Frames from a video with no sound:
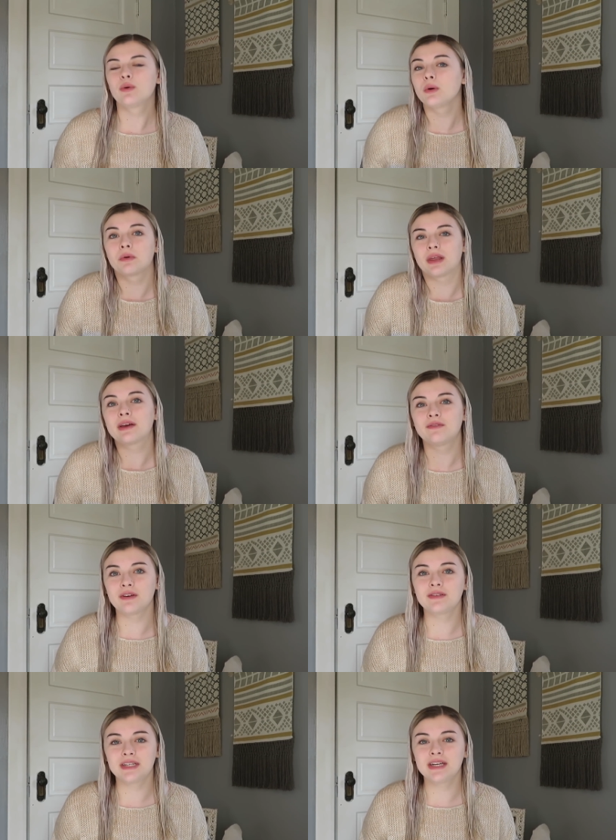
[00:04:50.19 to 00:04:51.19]
we were like
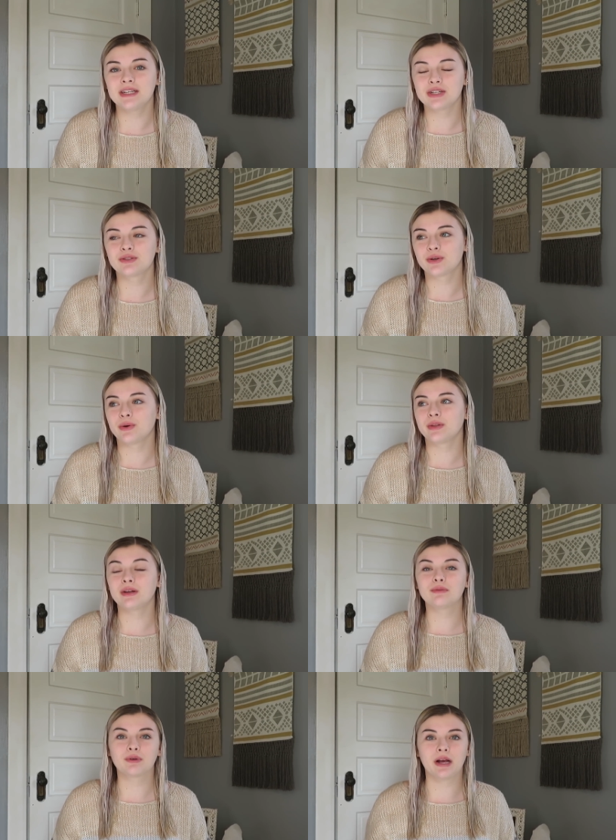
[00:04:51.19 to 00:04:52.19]
fifteen years old,
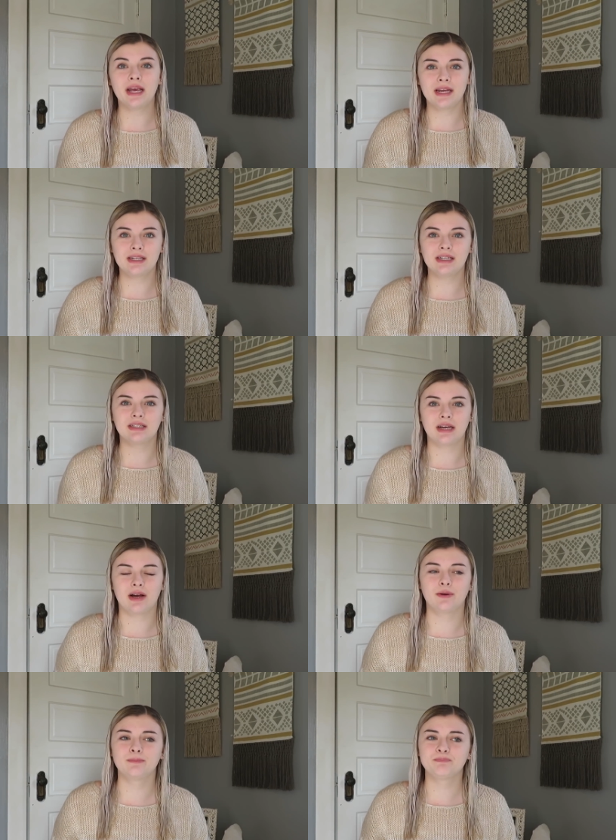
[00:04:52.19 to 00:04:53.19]
and we're eighteen
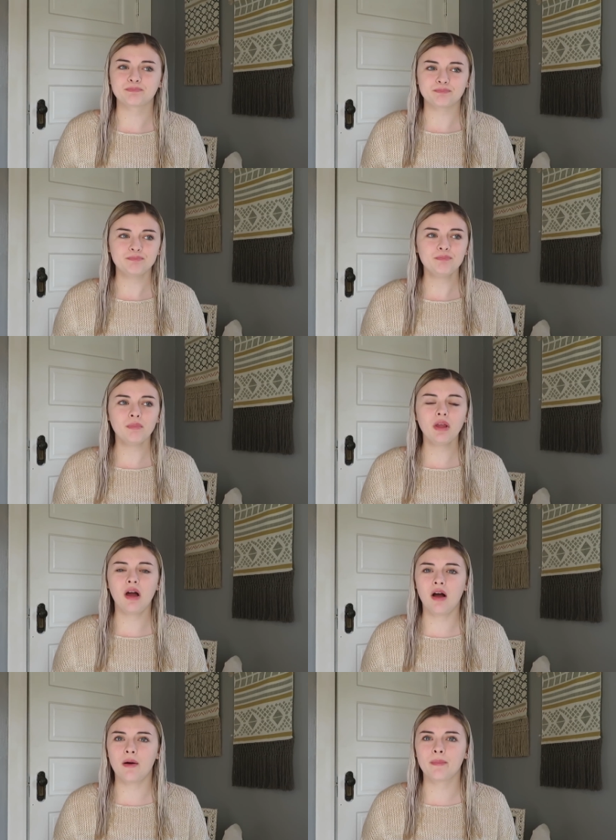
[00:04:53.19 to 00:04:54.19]
now.
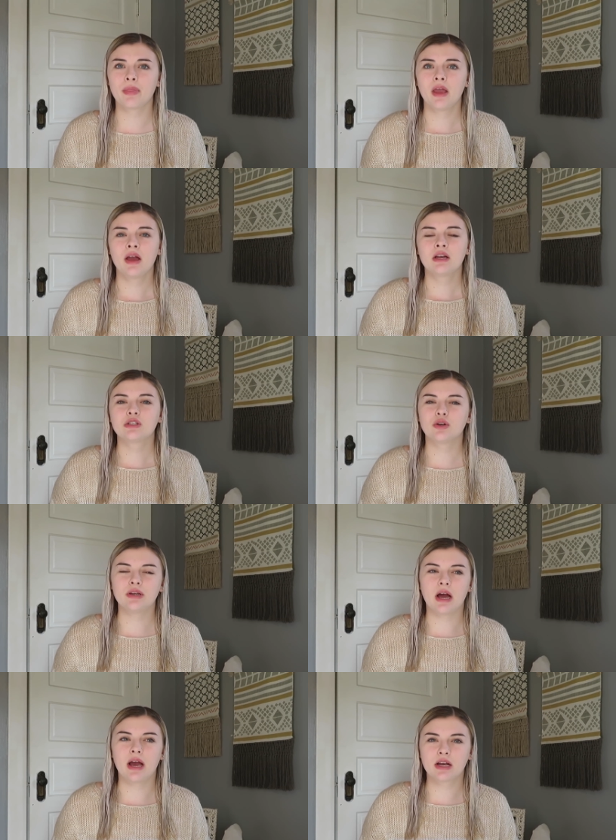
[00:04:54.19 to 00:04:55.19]
Um, so
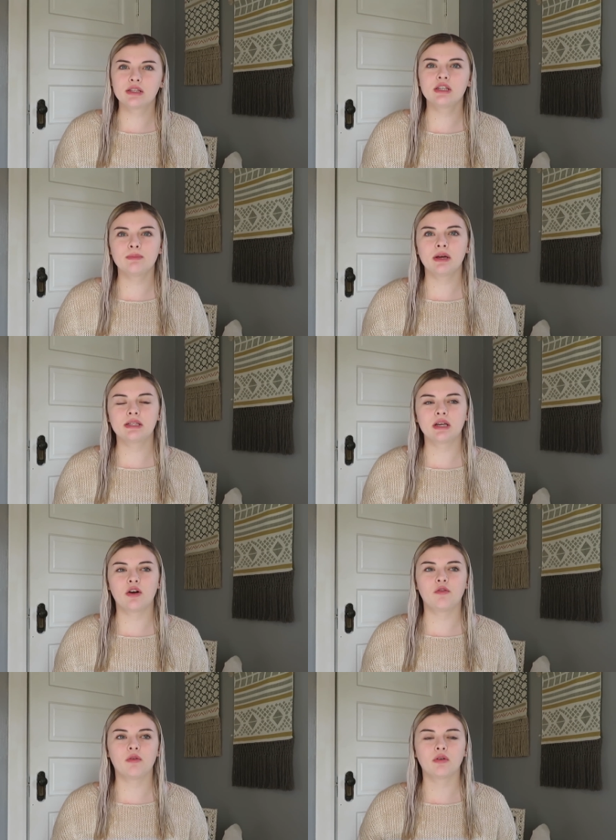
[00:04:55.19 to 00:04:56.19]
yeah, I could see
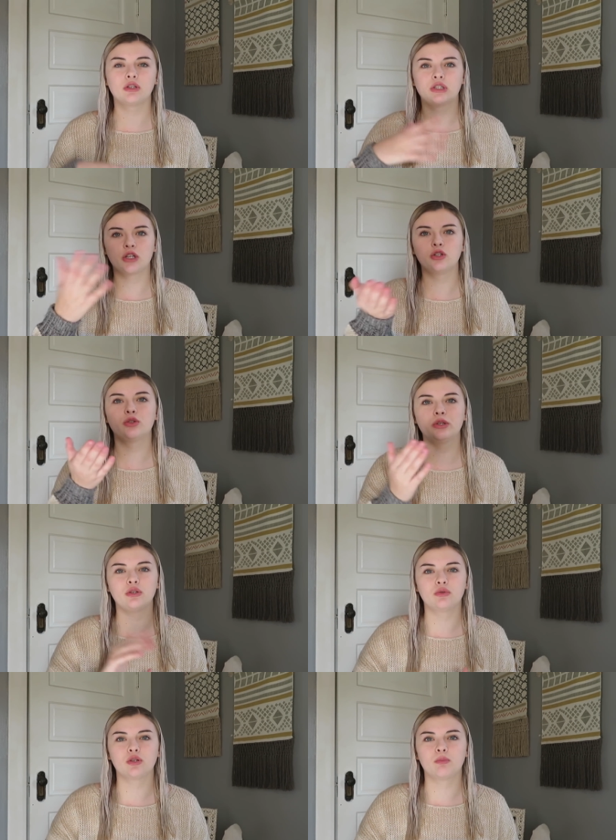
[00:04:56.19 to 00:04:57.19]
myself still doing
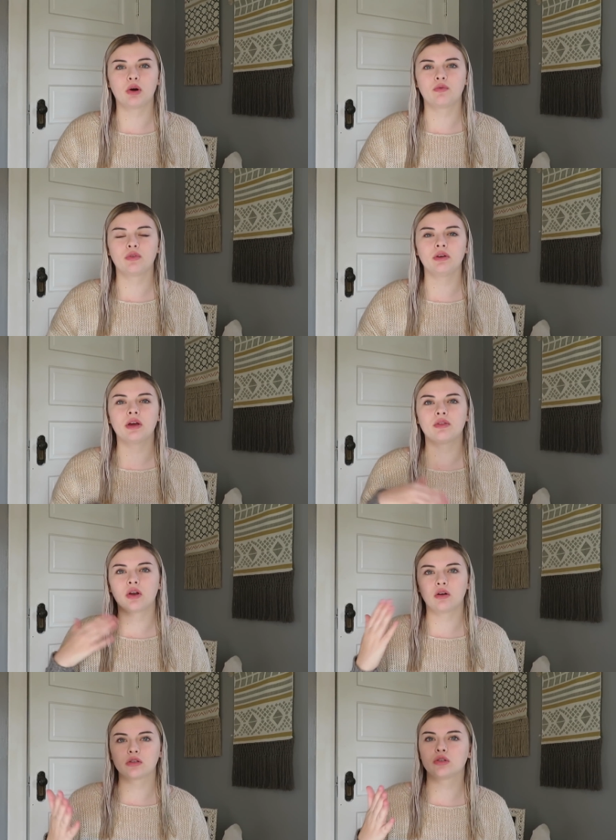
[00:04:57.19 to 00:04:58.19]
YouTube, hopefully, and
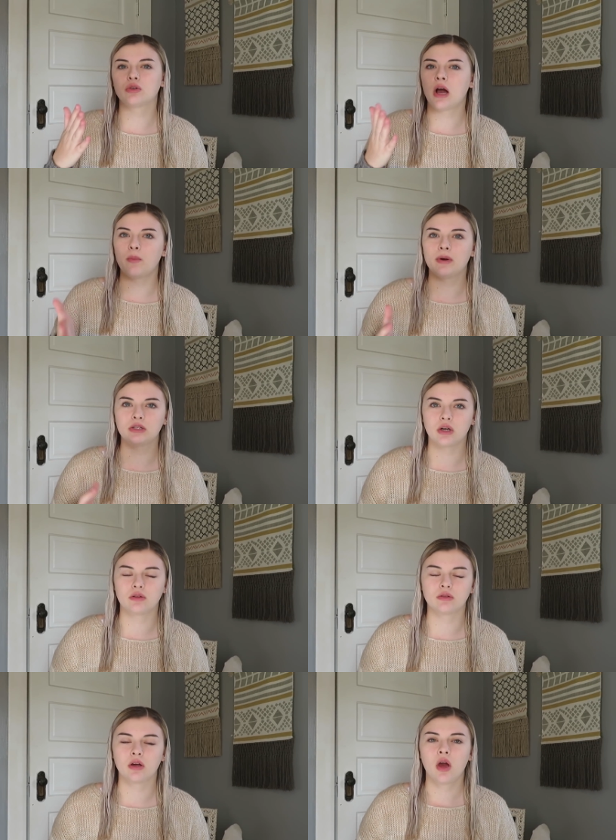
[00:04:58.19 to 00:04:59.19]
then also helping
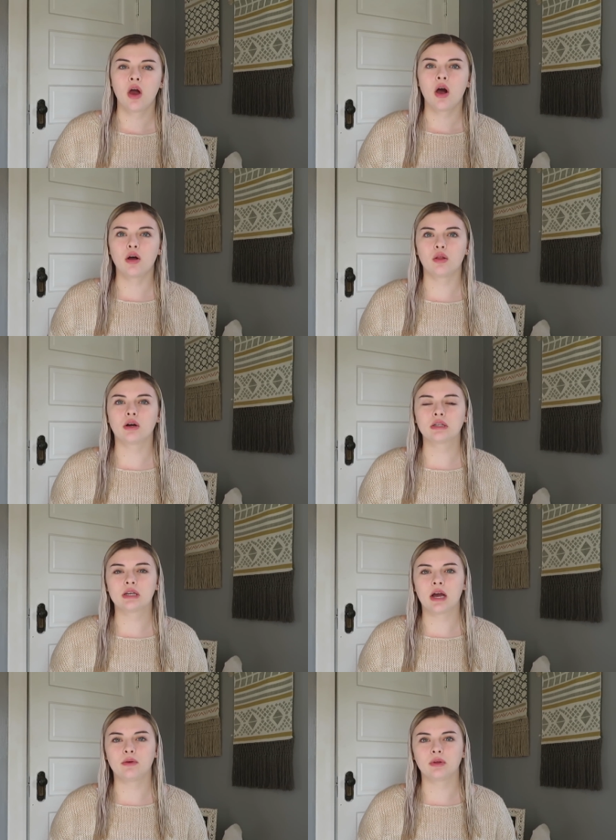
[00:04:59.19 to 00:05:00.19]
Dalton
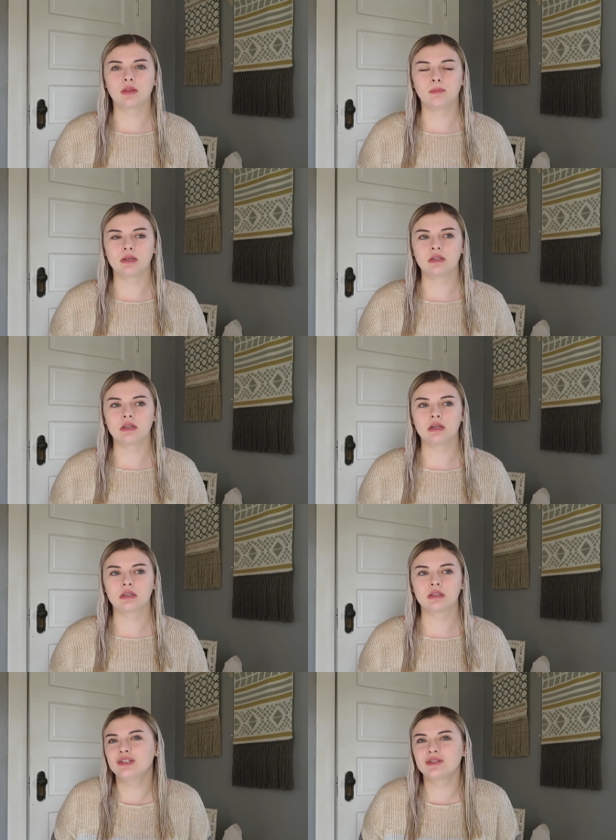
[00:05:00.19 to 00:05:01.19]
alongside with the
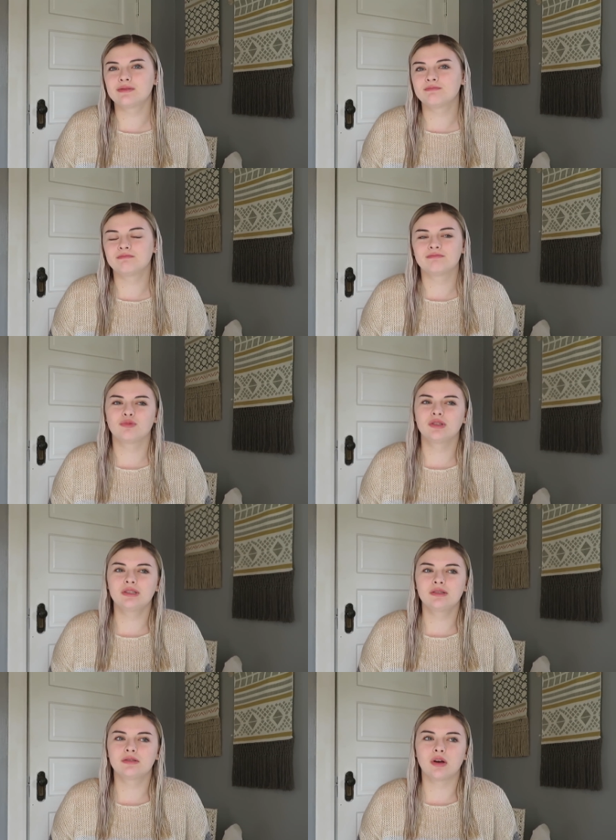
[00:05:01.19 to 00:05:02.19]
business. I just, we're
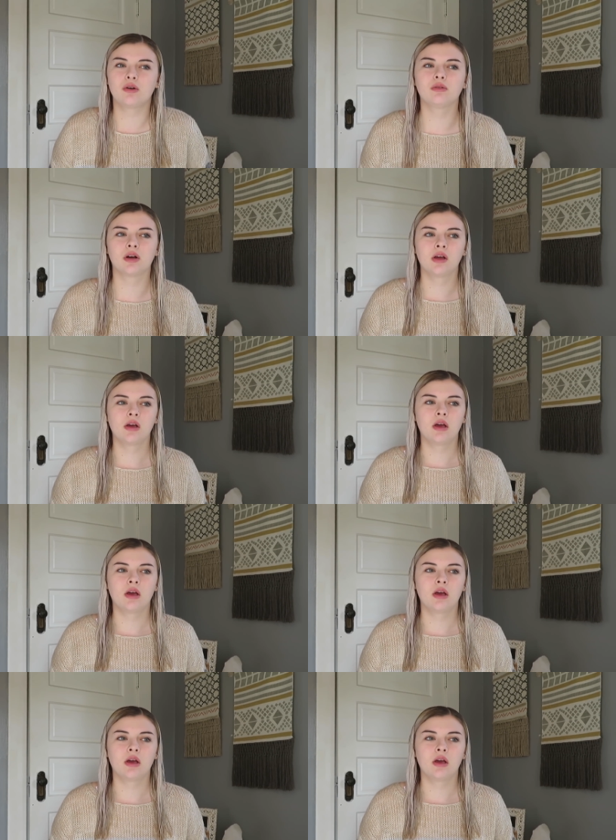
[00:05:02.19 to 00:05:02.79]
just so